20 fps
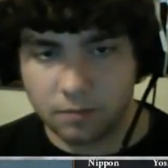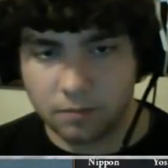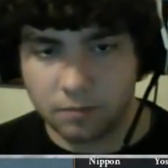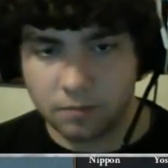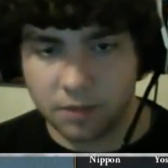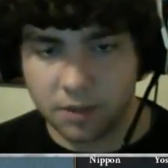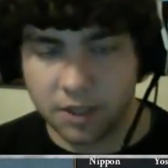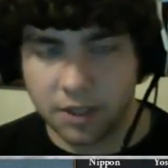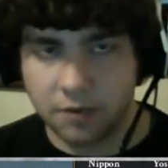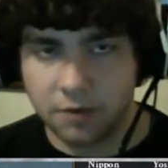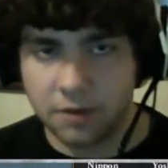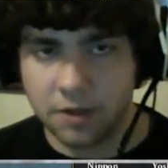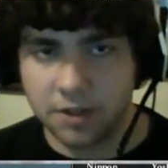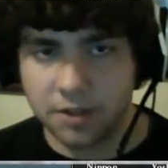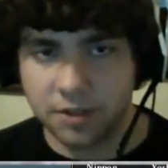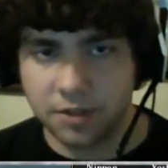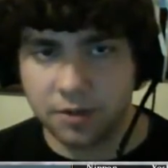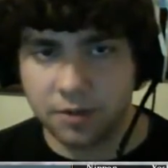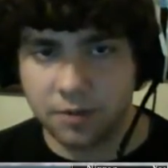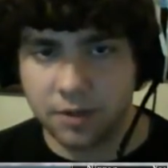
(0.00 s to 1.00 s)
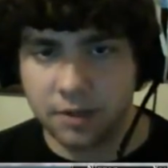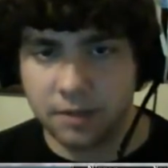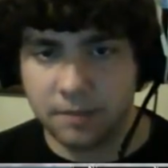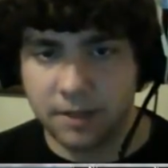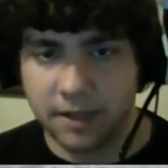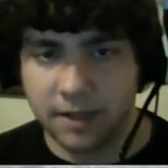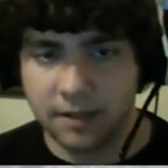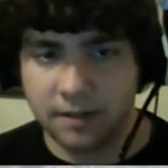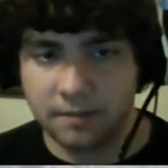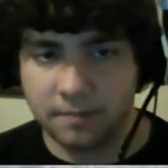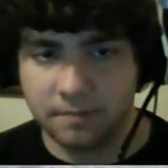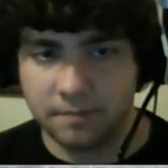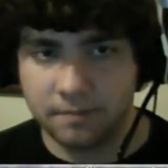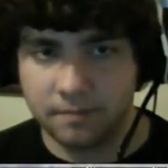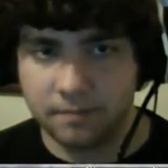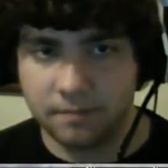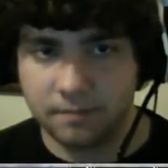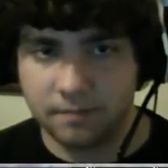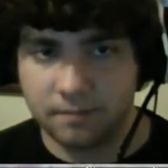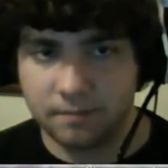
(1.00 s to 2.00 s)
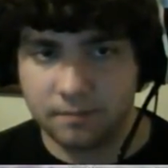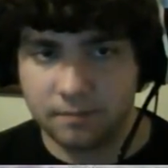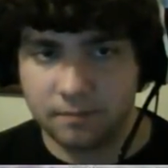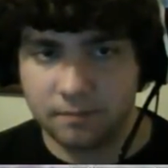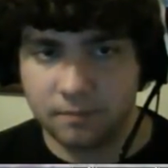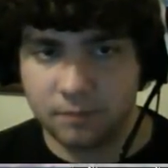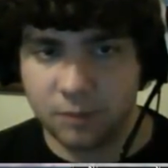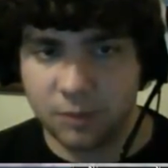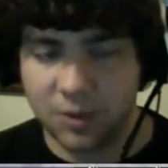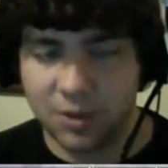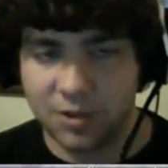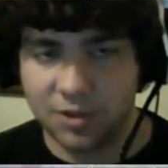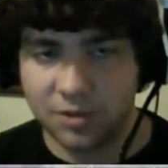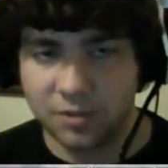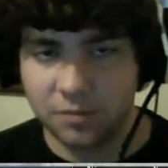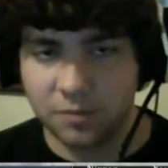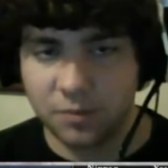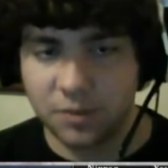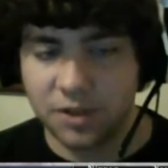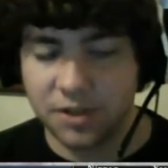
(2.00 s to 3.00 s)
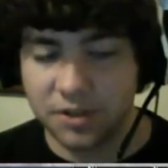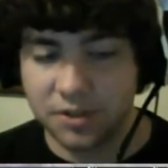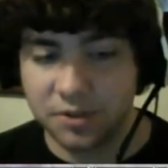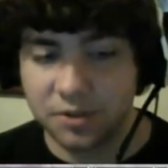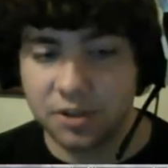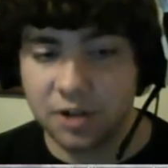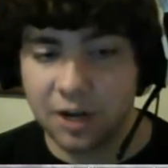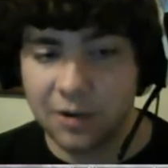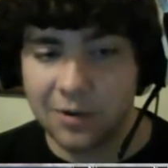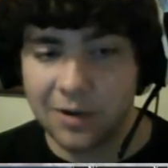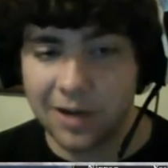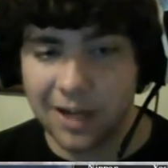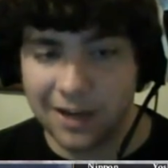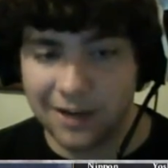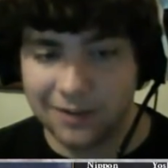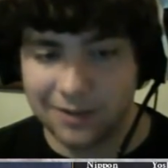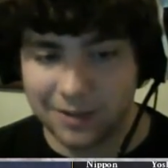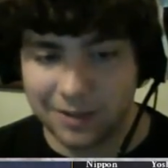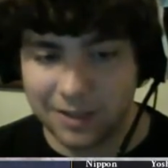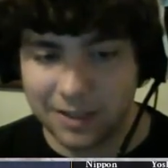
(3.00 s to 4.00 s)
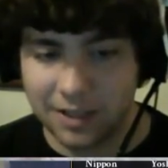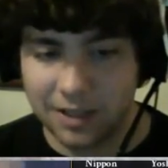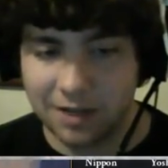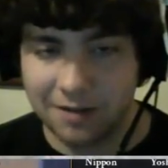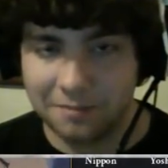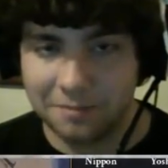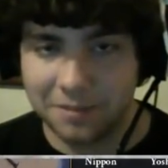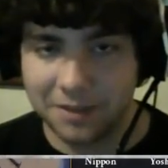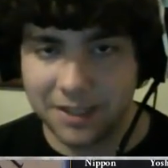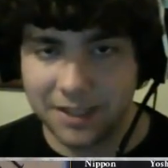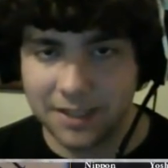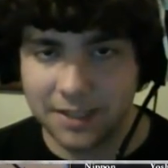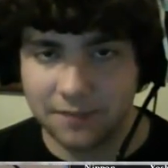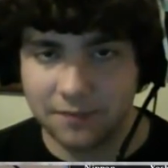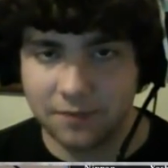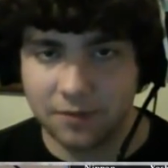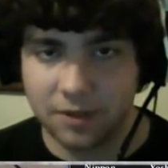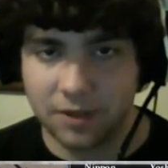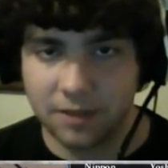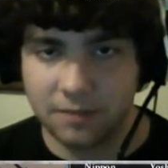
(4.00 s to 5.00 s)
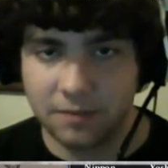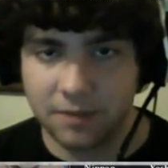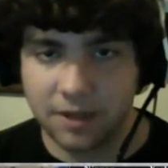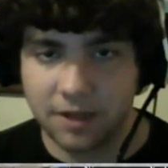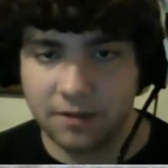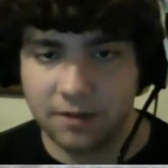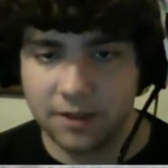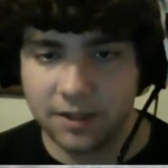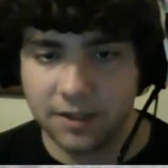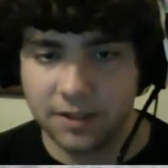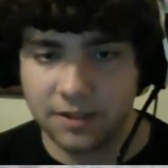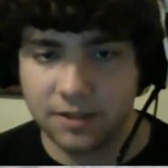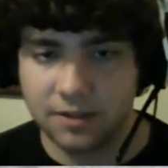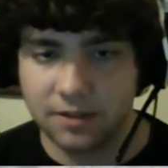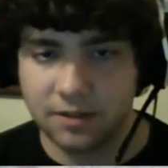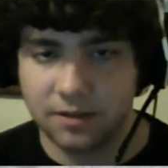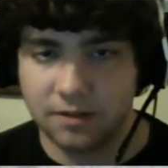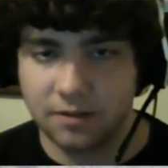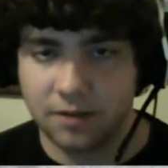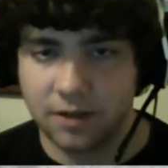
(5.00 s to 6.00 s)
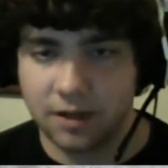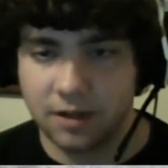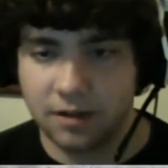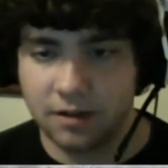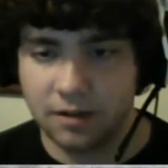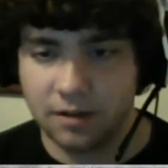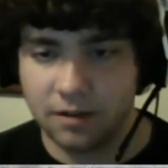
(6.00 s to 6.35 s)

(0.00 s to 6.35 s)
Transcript: But, you know, we also don't want to make them... We also, we also do not want to have to sit there and police it for them, you know? That's just annoying.